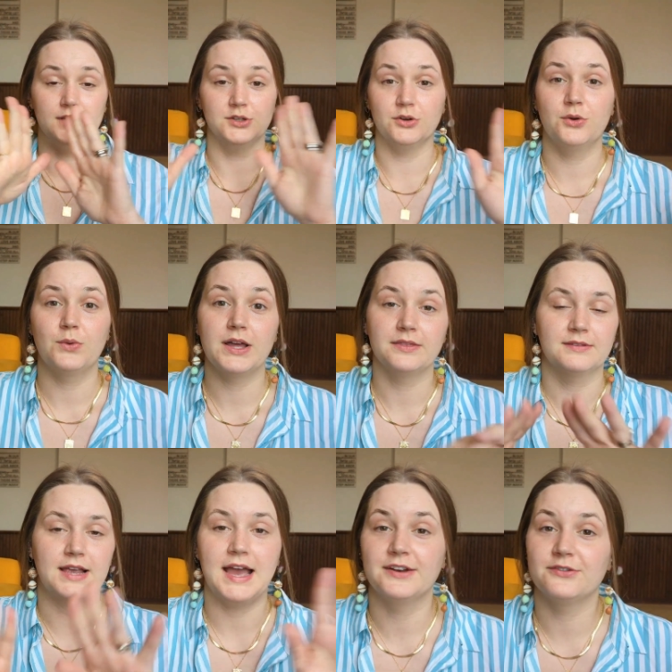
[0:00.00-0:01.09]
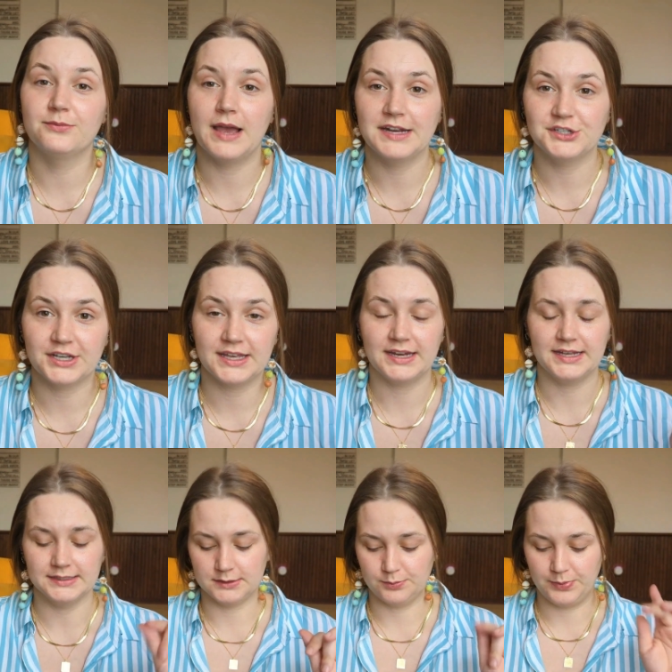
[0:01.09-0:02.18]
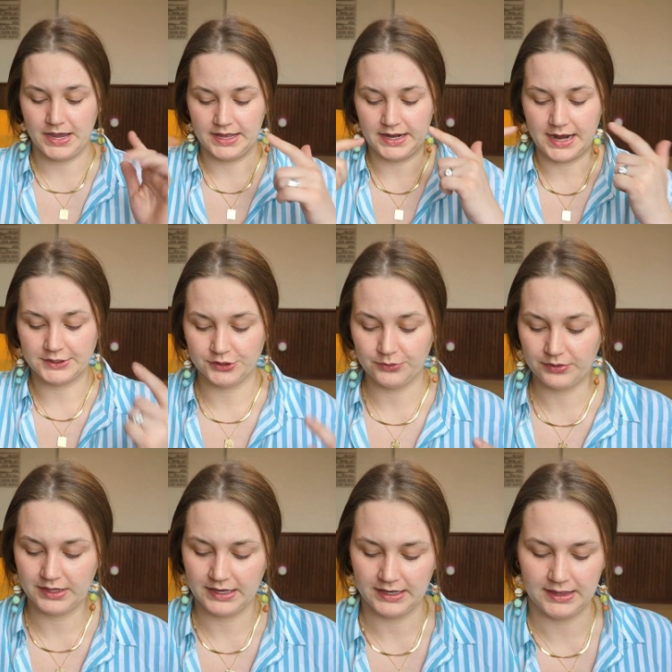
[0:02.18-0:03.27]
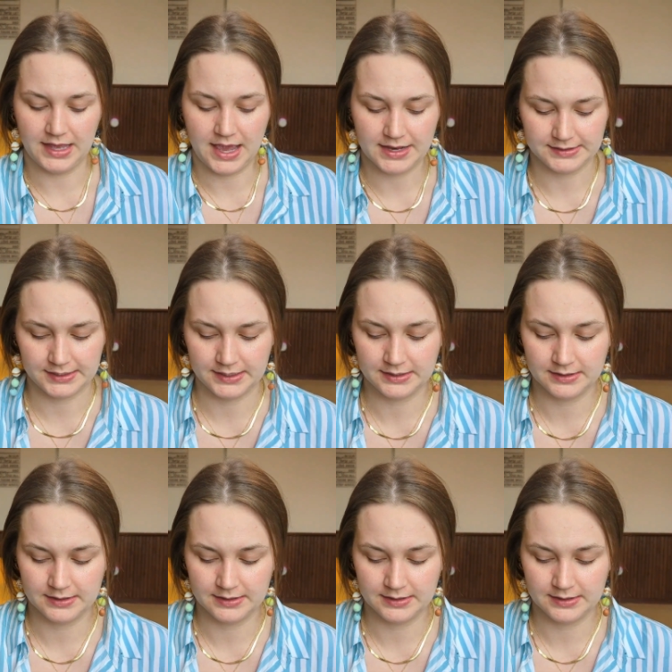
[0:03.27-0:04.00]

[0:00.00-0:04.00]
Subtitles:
don't know what kind of magic it is, but I do think that